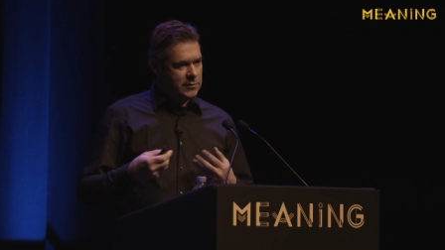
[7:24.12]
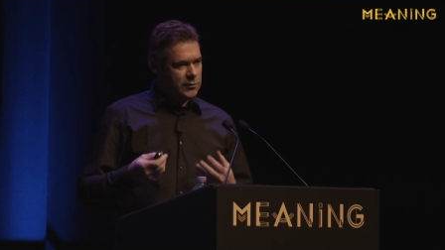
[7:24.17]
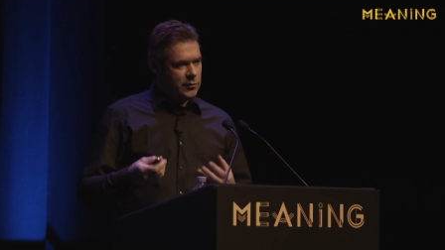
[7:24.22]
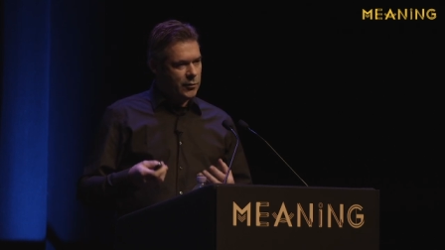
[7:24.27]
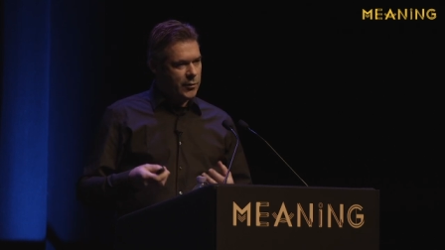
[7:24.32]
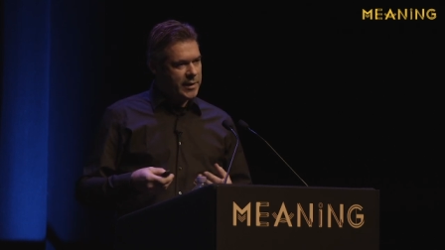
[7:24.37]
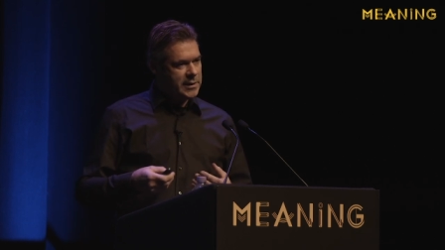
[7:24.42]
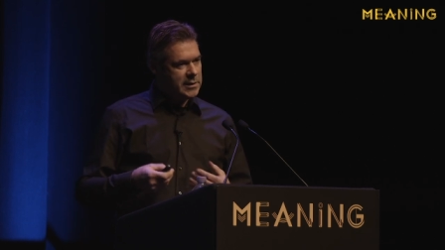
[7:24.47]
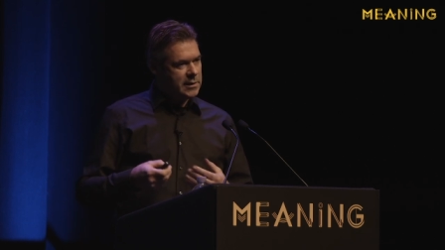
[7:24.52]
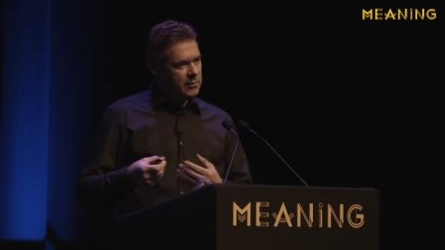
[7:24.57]

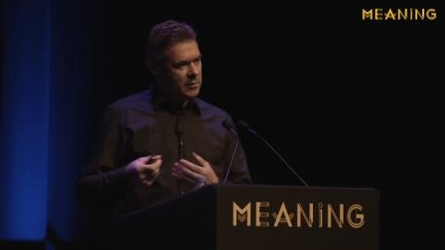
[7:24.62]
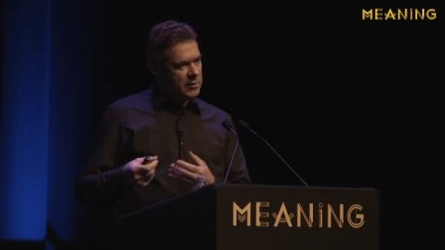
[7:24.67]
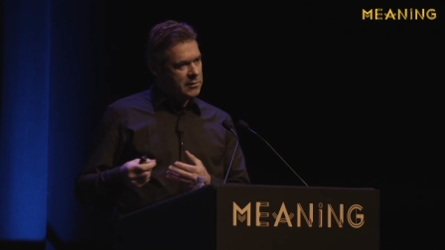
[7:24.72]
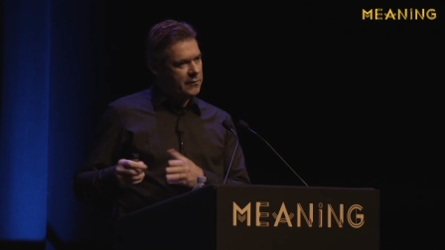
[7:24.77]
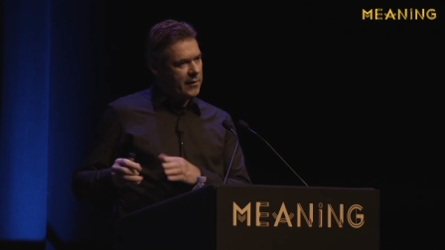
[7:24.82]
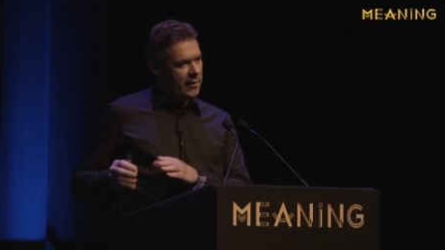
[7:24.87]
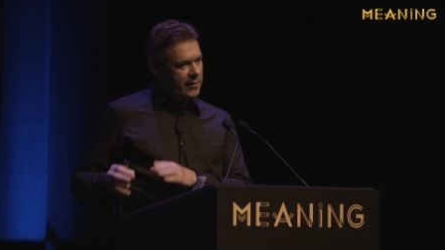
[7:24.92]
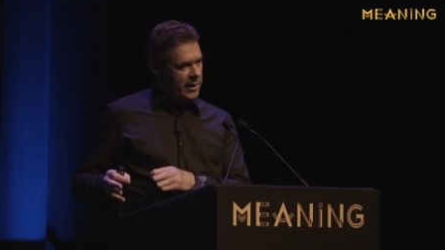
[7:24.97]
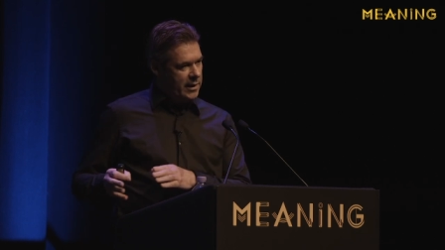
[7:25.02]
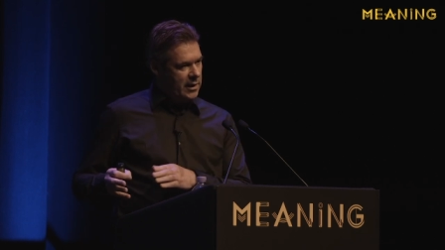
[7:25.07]
the risk was
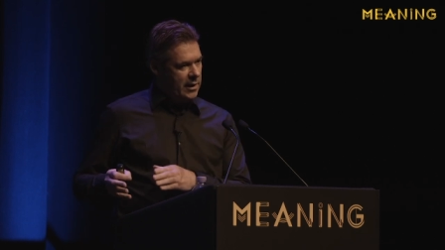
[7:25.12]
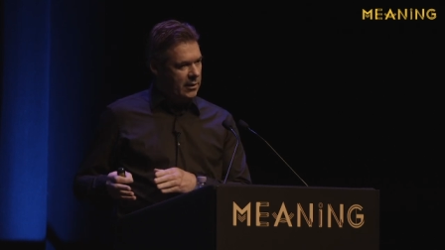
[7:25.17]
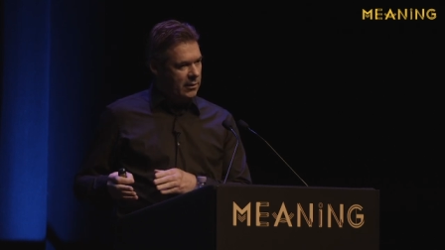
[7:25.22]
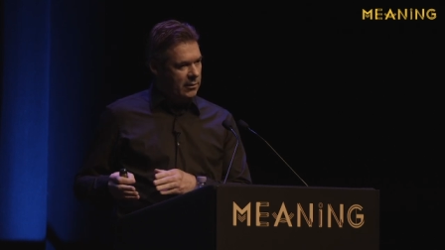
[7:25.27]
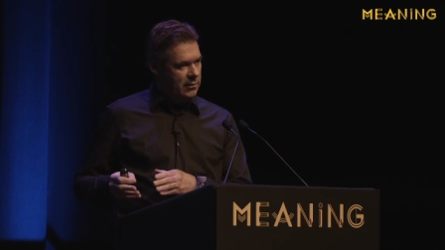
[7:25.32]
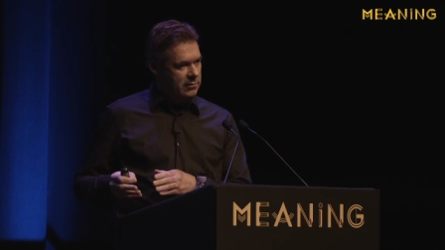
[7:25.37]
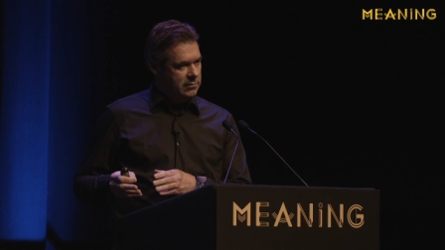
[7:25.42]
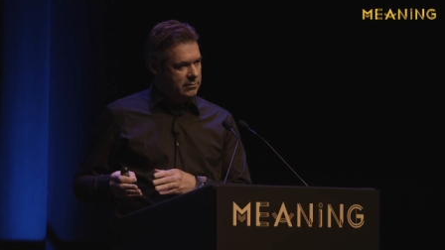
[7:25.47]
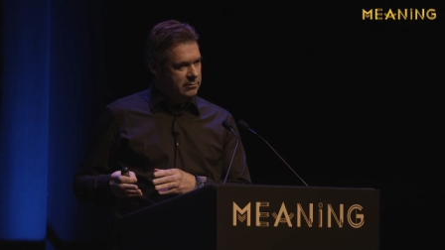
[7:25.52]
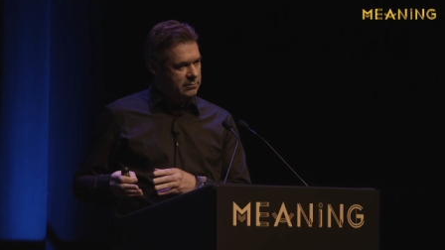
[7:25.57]
very
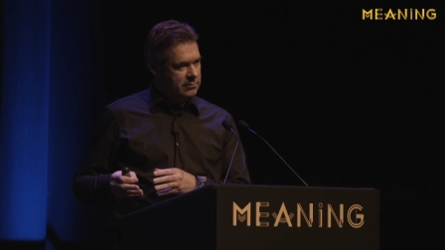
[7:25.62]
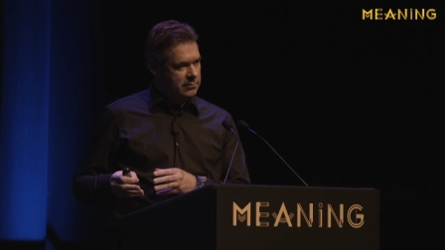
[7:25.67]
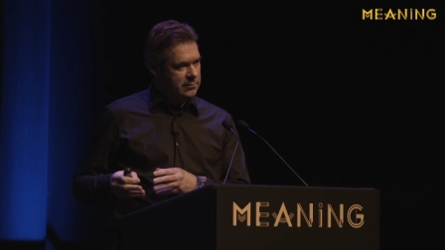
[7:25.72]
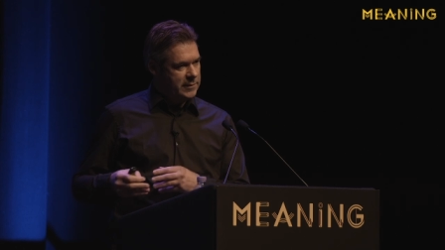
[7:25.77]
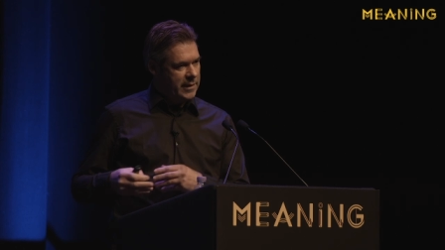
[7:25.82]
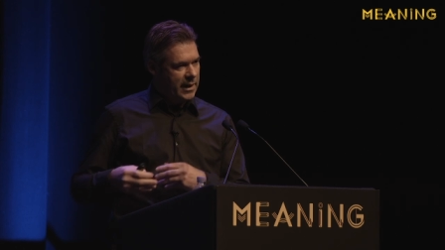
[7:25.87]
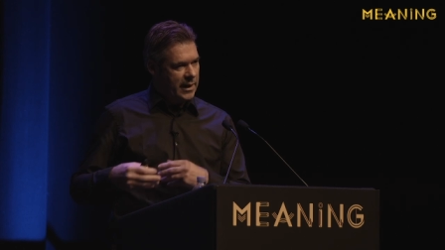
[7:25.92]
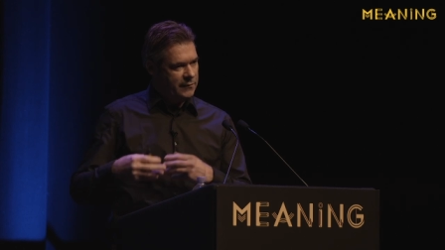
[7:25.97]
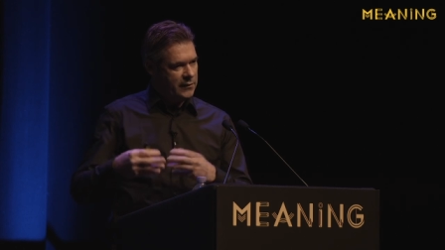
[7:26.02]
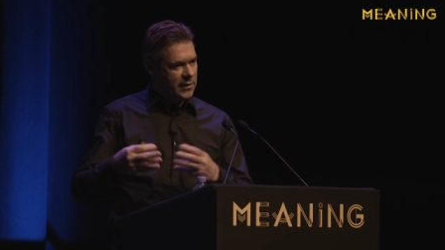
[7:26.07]
low.
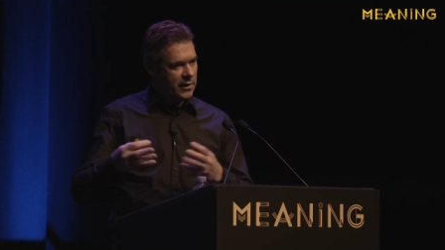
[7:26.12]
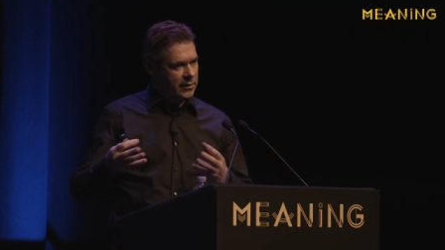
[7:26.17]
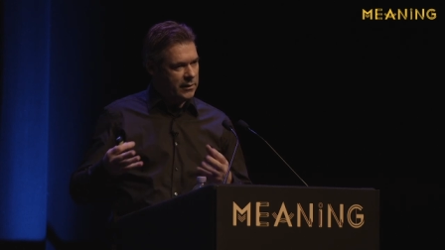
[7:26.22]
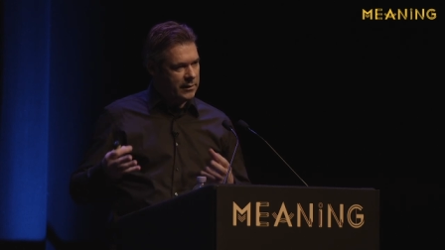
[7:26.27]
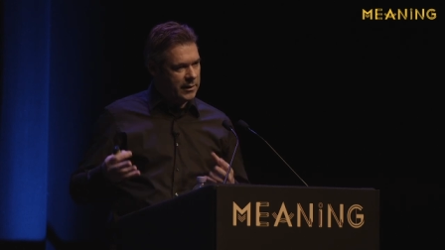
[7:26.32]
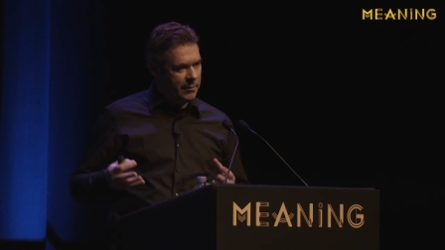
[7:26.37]
They have their,